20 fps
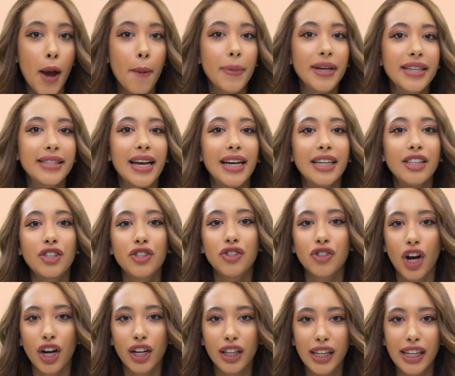Besides
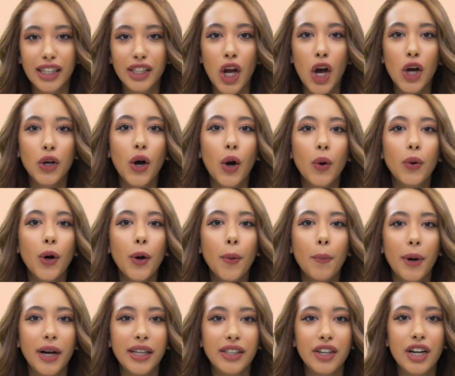chocolate, cocoa
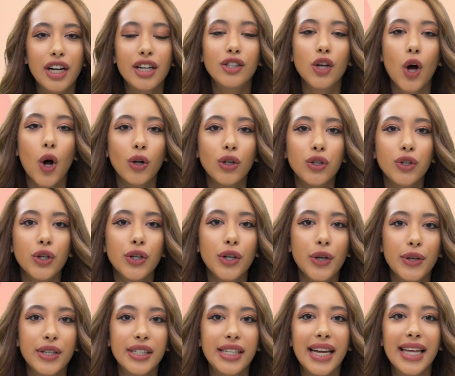butter is also
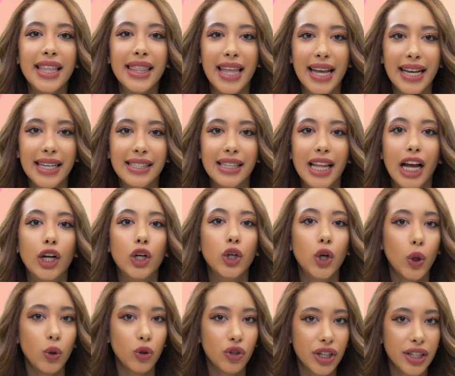used in things like
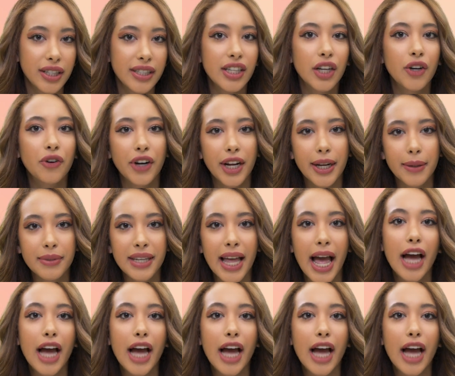lotions, creams,